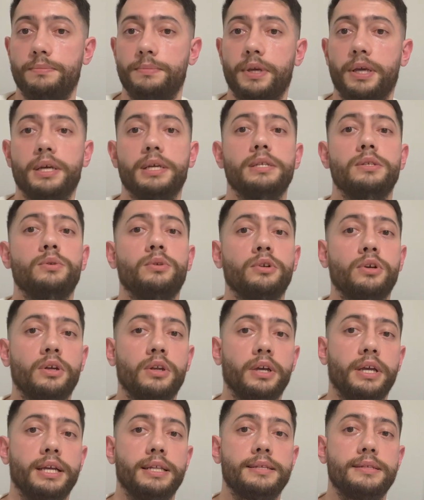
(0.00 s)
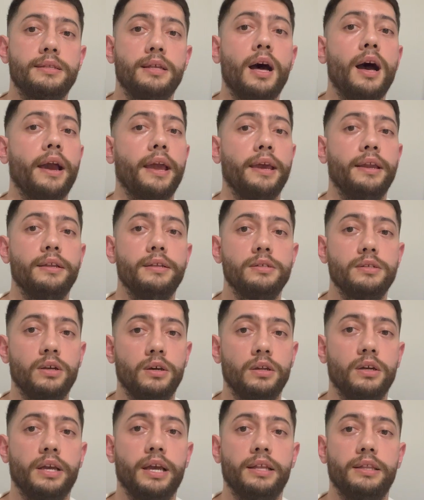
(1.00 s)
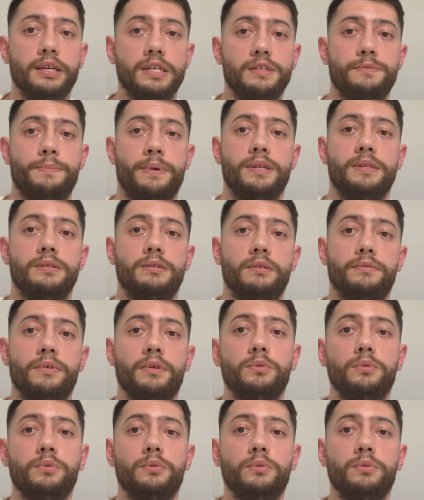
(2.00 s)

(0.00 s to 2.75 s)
because you're going to get stuck and it's going to get expensive.